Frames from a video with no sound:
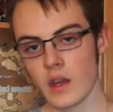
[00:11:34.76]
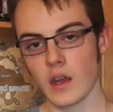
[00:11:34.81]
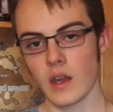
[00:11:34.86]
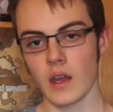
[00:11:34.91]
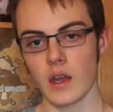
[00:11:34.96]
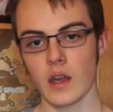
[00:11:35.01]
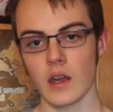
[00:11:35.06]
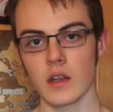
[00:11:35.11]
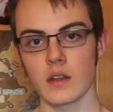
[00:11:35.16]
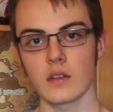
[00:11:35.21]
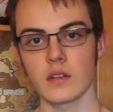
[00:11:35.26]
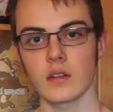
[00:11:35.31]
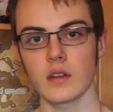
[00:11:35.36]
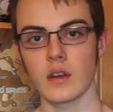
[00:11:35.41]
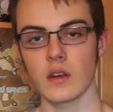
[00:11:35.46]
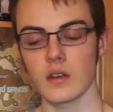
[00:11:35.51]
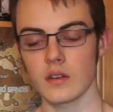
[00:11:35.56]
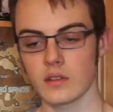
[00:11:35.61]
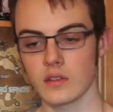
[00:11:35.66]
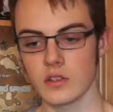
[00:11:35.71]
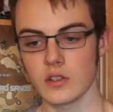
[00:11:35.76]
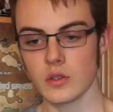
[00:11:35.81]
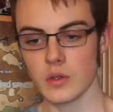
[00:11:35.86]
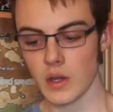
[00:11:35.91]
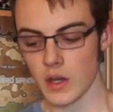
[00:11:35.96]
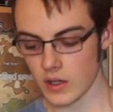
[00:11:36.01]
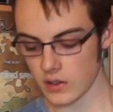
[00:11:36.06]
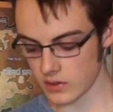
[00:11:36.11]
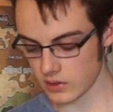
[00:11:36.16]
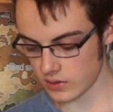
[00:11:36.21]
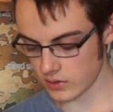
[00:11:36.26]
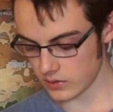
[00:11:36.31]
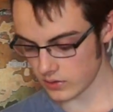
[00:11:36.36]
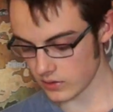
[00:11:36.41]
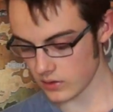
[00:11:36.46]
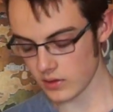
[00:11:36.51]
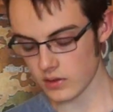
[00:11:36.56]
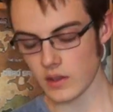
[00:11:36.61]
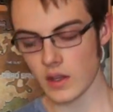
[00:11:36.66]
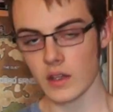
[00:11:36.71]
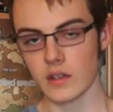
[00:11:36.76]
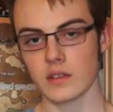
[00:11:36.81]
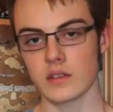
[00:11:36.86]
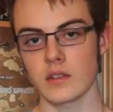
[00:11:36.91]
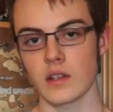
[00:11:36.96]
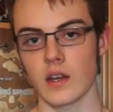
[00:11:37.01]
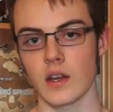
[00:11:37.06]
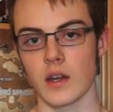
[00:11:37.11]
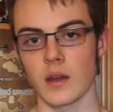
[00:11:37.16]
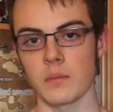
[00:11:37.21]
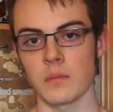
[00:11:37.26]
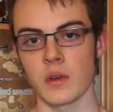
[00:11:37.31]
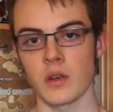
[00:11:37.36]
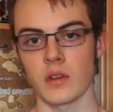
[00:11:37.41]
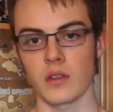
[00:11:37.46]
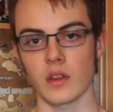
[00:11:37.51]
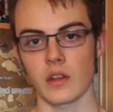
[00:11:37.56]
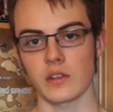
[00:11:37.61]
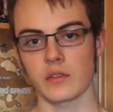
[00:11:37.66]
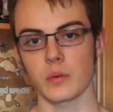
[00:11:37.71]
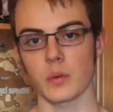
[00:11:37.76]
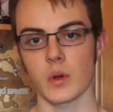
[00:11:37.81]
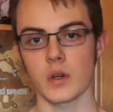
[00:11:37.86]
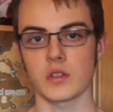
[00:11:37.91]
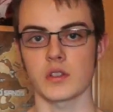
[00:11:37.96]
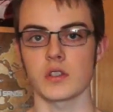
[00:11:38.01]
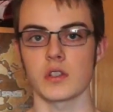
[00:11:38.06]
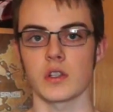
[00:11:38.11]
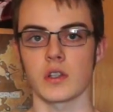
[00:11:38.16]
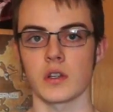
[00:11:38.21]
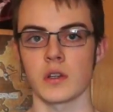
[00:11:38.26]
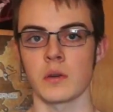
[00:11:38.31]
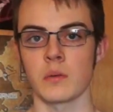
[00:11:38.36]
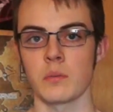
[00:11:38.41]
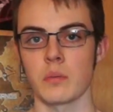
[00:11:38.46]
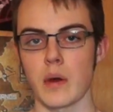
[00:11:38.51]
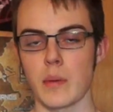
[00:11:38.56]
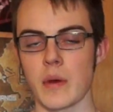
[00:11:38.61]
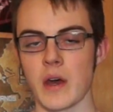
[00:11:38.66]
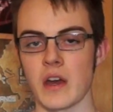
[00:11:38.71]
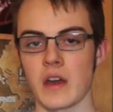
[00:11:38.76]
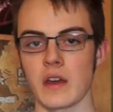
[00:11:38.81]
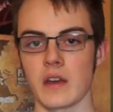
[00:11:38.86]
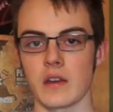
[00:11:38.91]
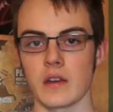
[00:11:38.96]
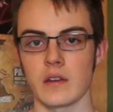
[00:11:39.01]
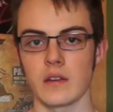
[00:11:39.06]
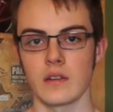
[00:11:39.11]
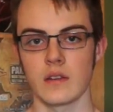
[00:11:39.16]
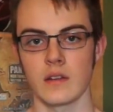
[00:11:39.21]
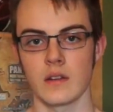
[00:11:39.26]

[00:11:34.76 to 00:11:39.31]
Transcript: And I'll see you guys next time. Thanks for watching. Bye bye.